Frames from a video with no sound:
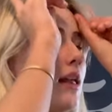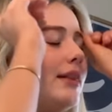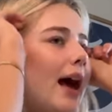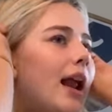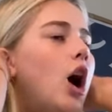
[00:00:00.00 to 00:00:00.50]

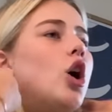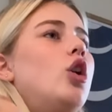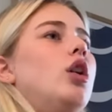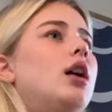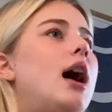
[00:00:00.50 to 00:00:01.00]
Then
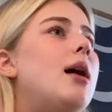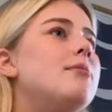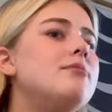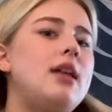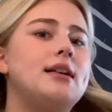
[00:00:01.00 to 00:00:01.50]
I'll
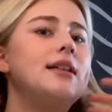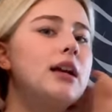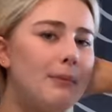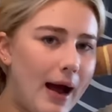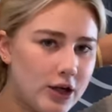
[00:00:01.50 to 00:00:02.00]
like slick
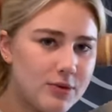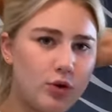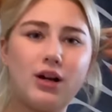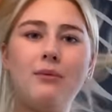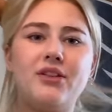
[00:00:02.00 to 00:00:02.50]
it back, just put
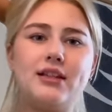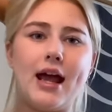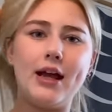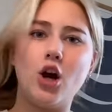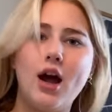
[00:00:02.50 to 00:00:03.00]
it up for the
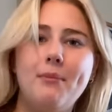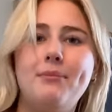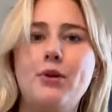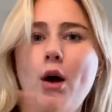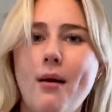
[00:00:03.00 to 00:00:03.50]
day, go
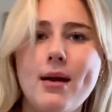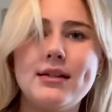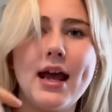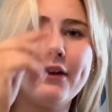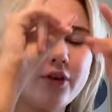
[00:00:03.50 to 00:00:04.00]
about my
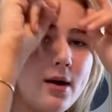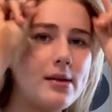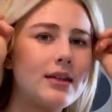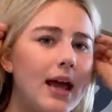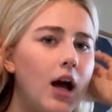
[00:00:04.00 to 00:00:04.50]
day. A few
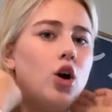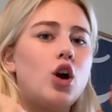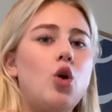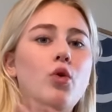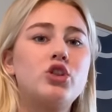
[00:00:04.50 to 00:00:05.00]
hours later, I'll
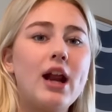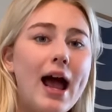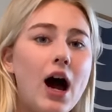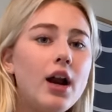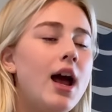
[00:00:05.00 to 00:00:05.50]
go and wash it
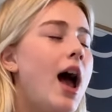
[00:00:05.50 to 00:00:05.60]
out.